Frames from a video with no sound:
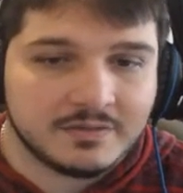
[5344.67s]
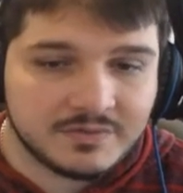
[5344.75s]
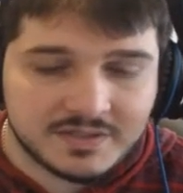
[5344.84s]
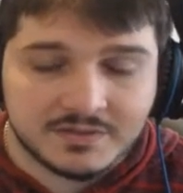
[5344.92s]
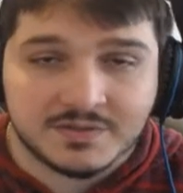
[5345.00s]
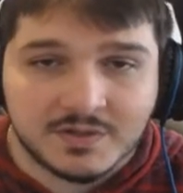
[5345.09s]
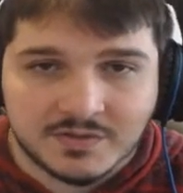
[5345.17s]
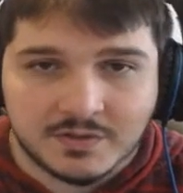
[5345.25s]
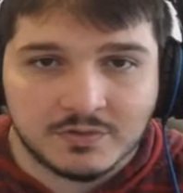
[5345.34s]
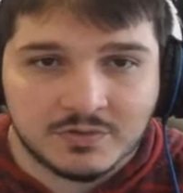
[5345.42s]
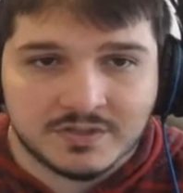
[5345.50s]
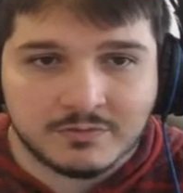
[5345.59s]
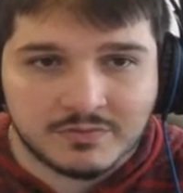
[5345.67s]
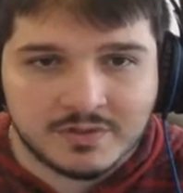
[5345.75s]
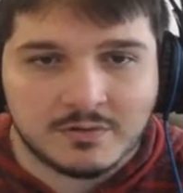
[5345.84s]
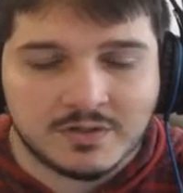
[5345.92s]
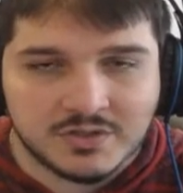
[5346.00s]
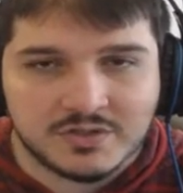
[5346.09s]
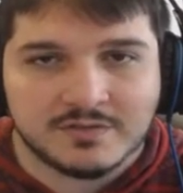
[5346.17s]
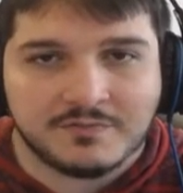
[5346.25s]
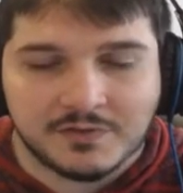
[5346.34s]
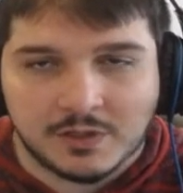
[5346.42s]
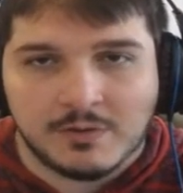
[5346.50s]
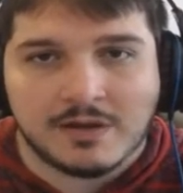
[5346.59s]
He was also using Rio to
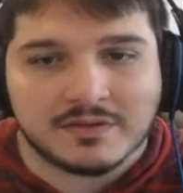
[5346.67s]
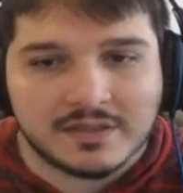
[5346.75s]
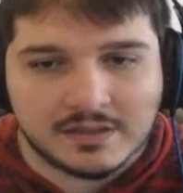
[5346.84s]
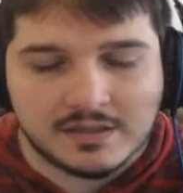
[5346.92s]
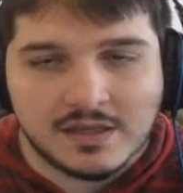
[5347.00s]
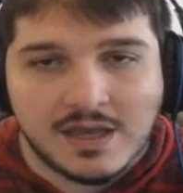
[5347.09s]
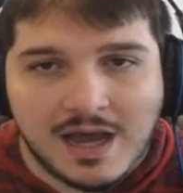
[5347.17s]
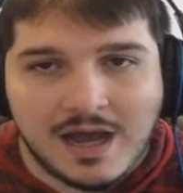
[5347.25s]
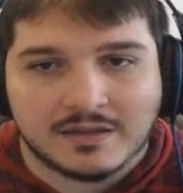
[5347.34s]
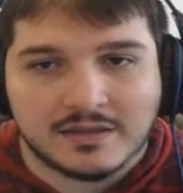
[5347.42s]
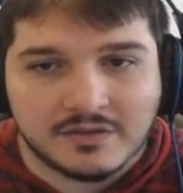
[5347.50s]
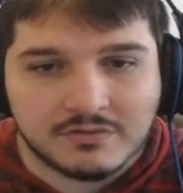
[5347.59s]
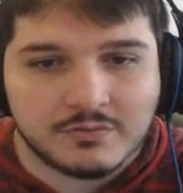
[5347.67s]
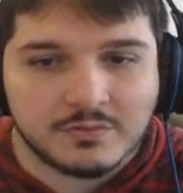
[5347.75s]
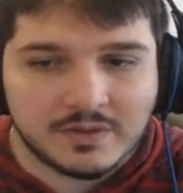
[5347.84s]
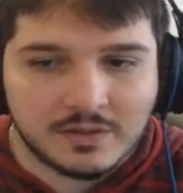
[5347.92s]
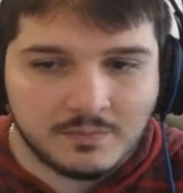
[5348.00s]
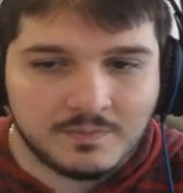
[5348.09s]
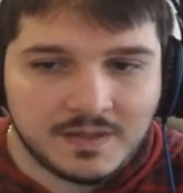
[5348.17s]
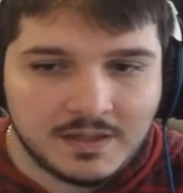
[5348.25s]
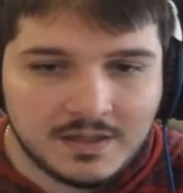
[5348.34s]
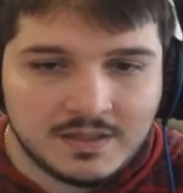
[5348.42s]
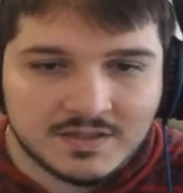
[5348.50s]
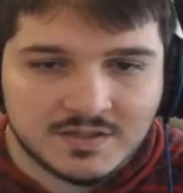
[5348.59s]
flow out the Haki through him.
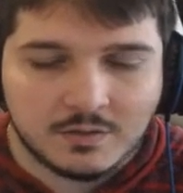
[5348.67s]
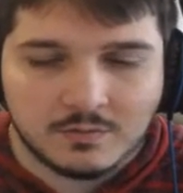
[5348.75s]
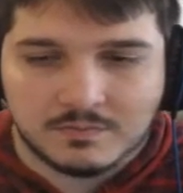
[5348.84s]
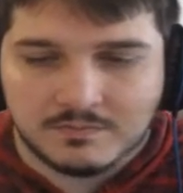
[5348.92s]
So,